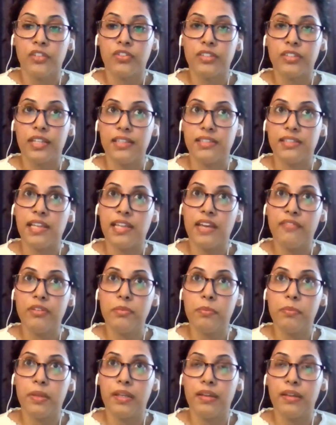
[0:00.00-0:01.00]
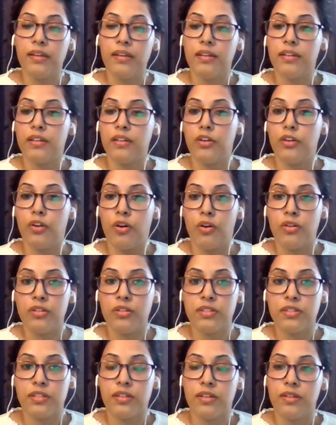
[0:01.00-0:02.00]
So there's never been a
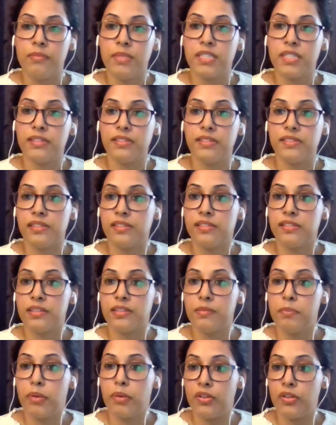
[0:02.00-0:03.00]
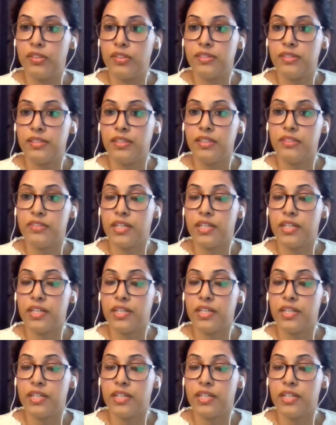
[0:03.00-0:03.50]
long-term consistent policy,